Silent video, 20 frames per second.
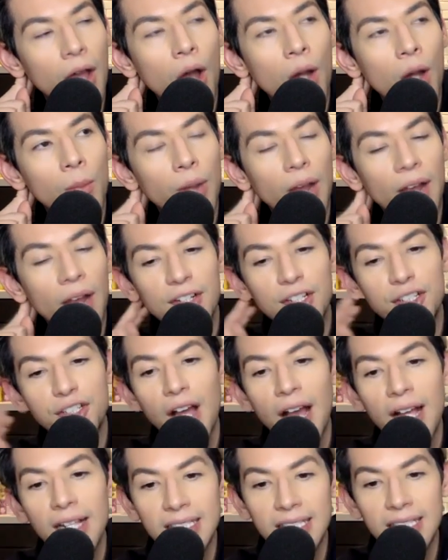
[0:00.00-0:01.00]
on private
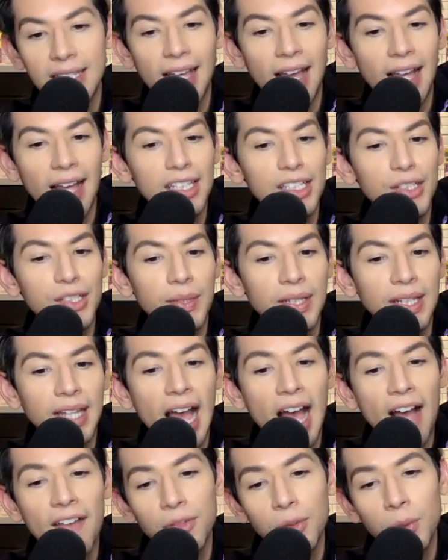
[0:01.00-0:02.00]
jets and they had this really
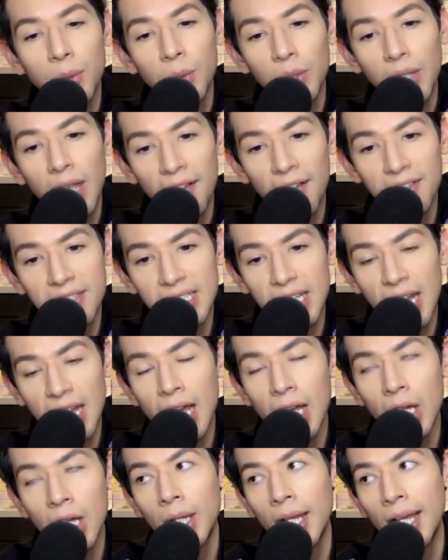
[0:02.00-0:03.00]
affluent lifestyle